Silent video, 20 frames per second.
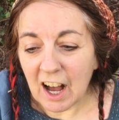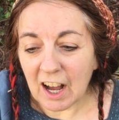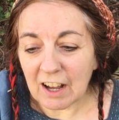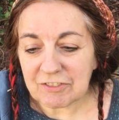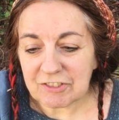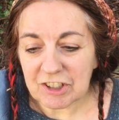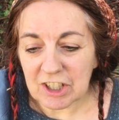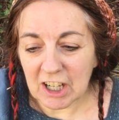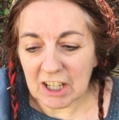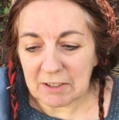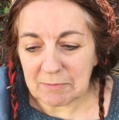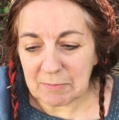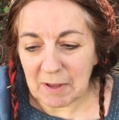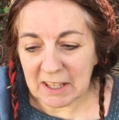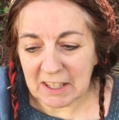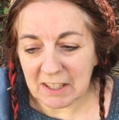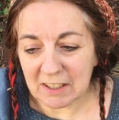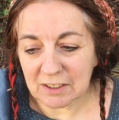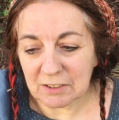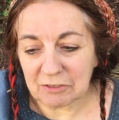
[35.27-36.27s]
I've tried
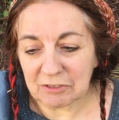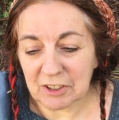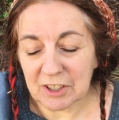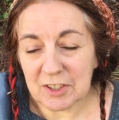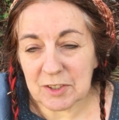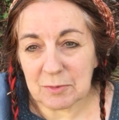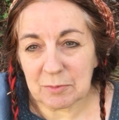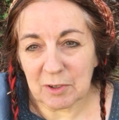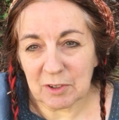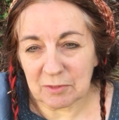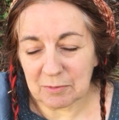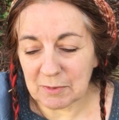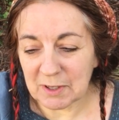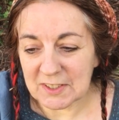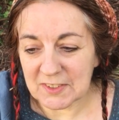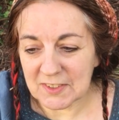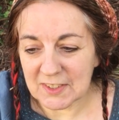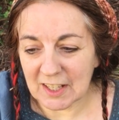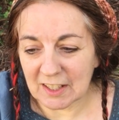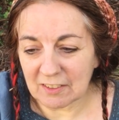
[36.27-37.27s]
making the first move
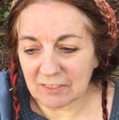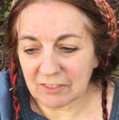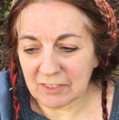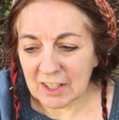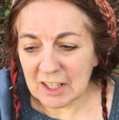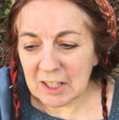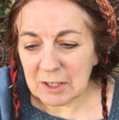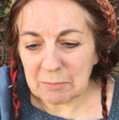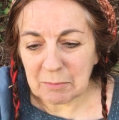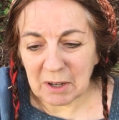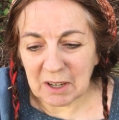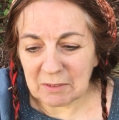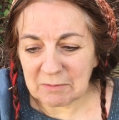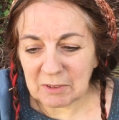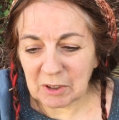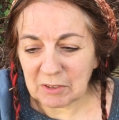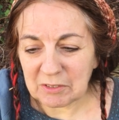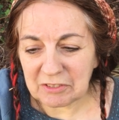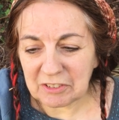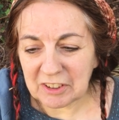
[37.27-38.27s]
myself, but I'm
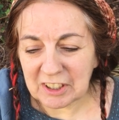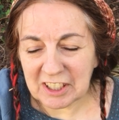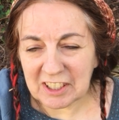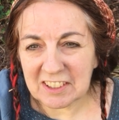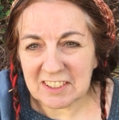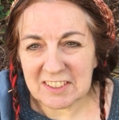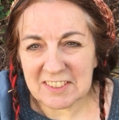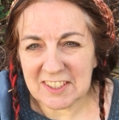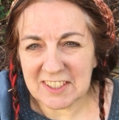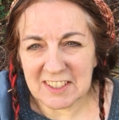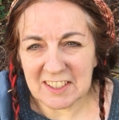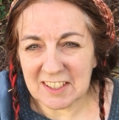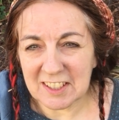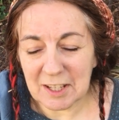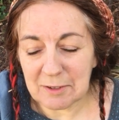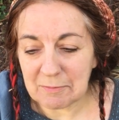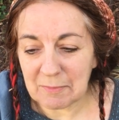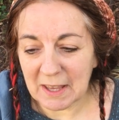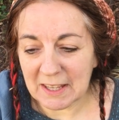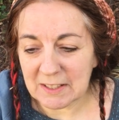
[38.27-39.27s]
not very good at it and
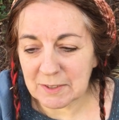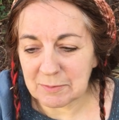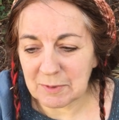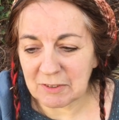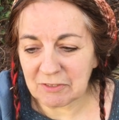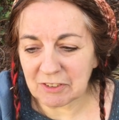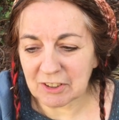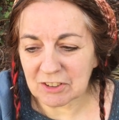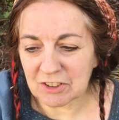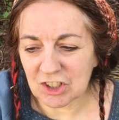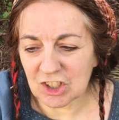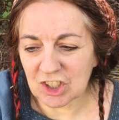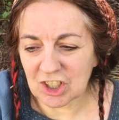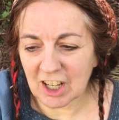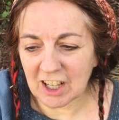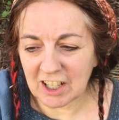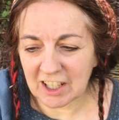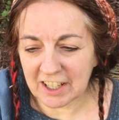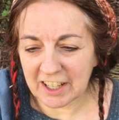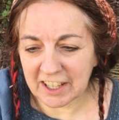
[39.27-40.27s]
it makes me feel
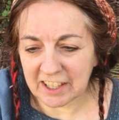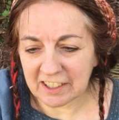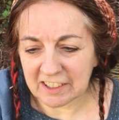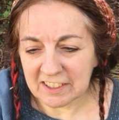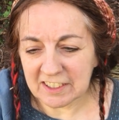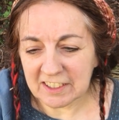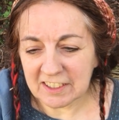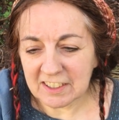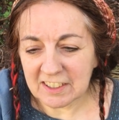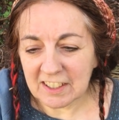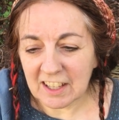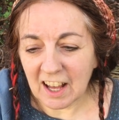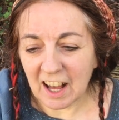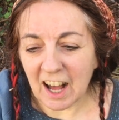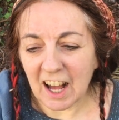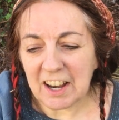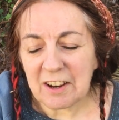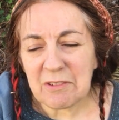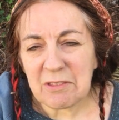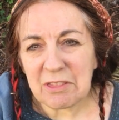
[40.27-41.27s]
shy.
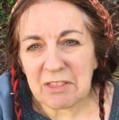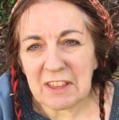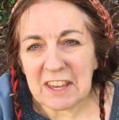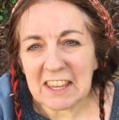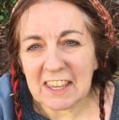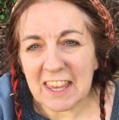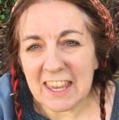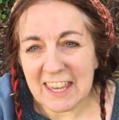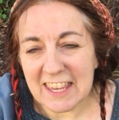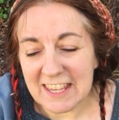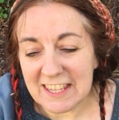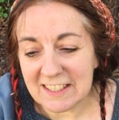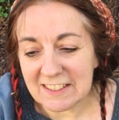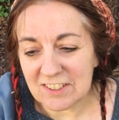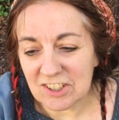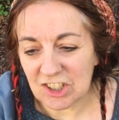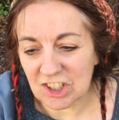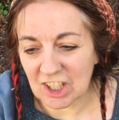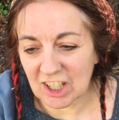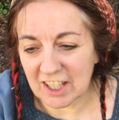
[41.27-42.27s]
I don't think
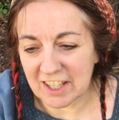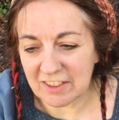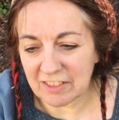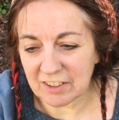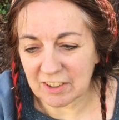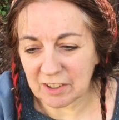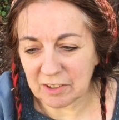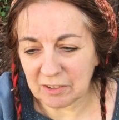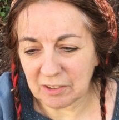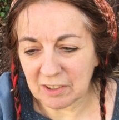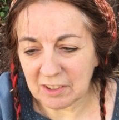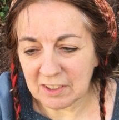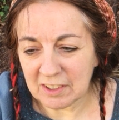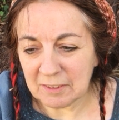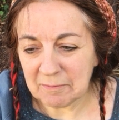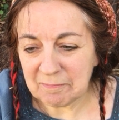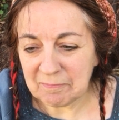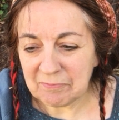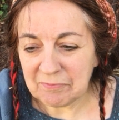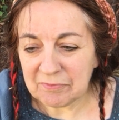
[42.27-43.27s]
he's shy though.
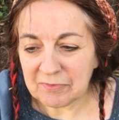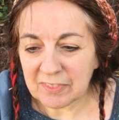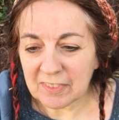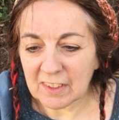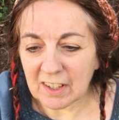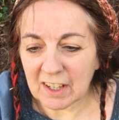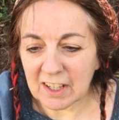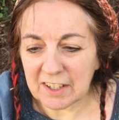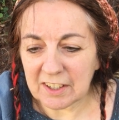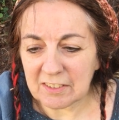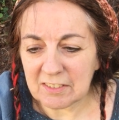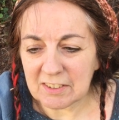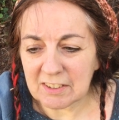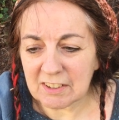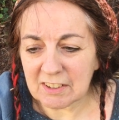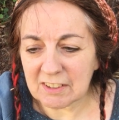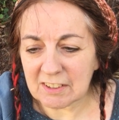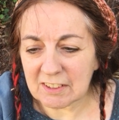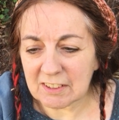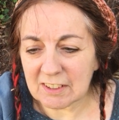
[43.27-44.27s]

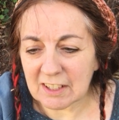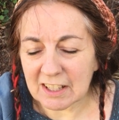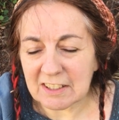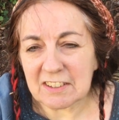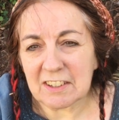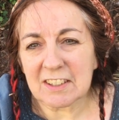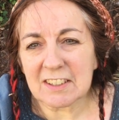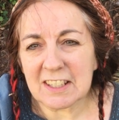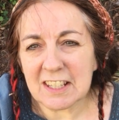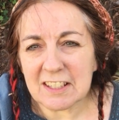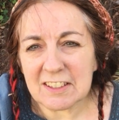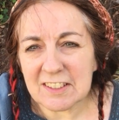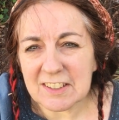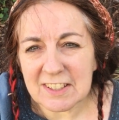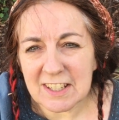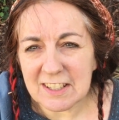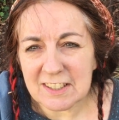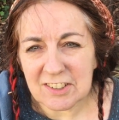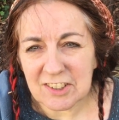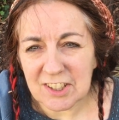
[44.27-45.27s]

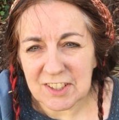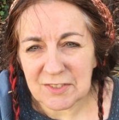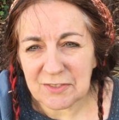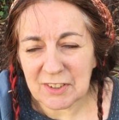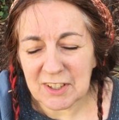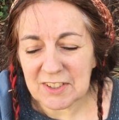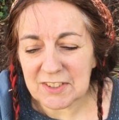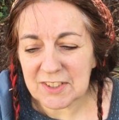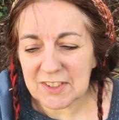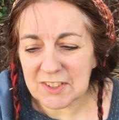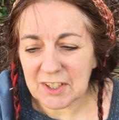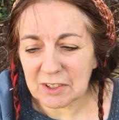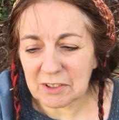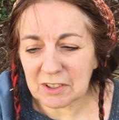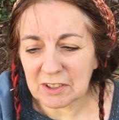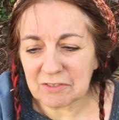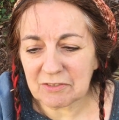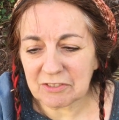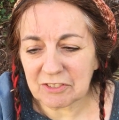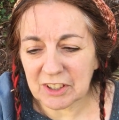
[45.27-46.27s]
It just feels so
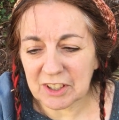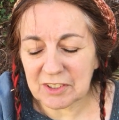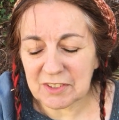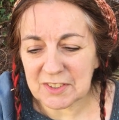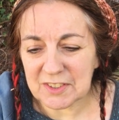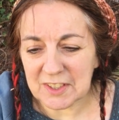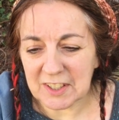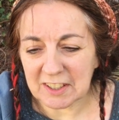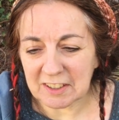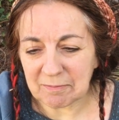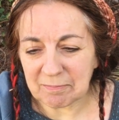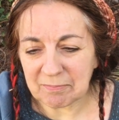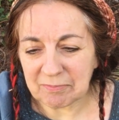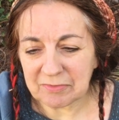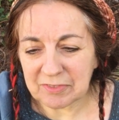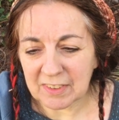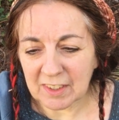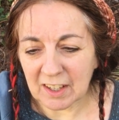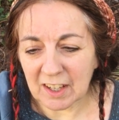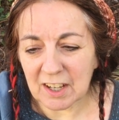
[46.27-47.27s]
confusing.
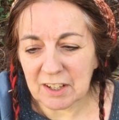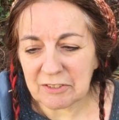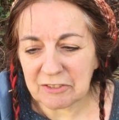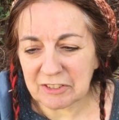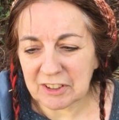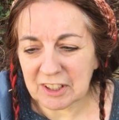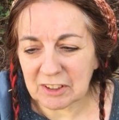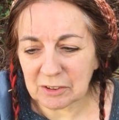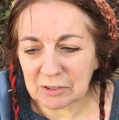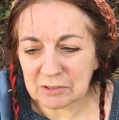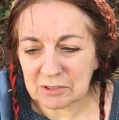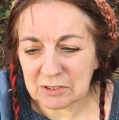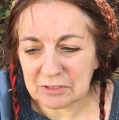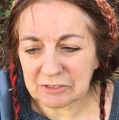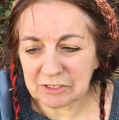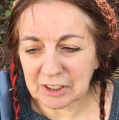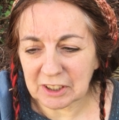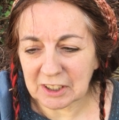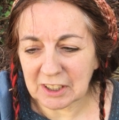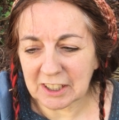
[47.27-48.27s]
I feel
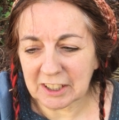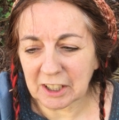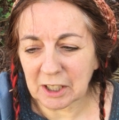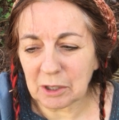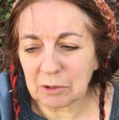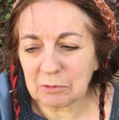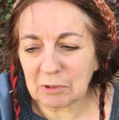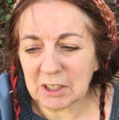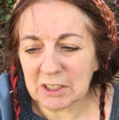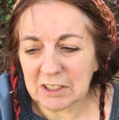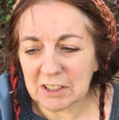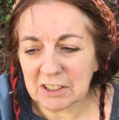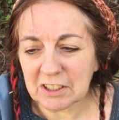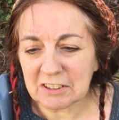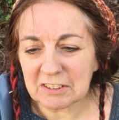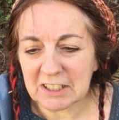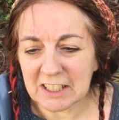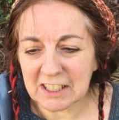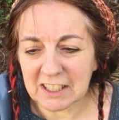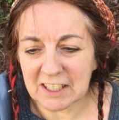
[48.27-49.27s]
awful, like our one and
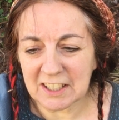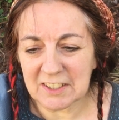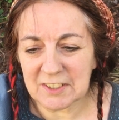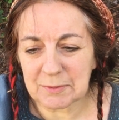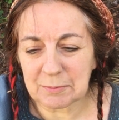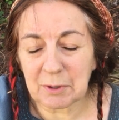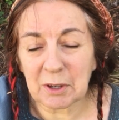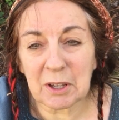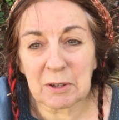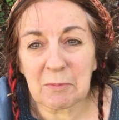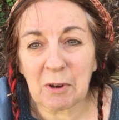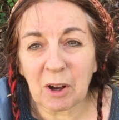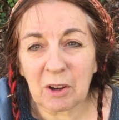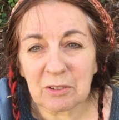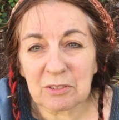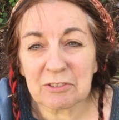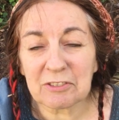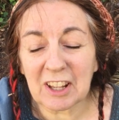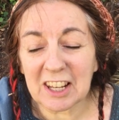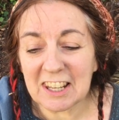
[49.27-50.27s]
only kiss put him
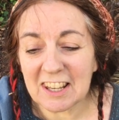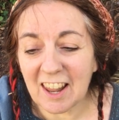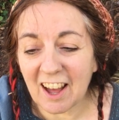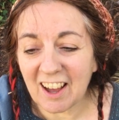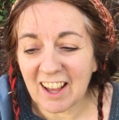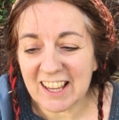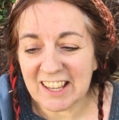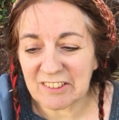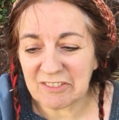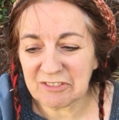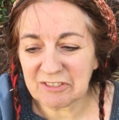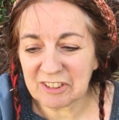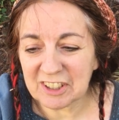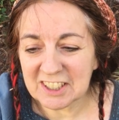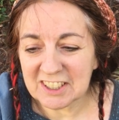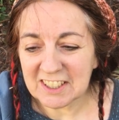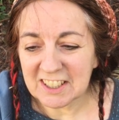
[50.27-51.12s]
off for life.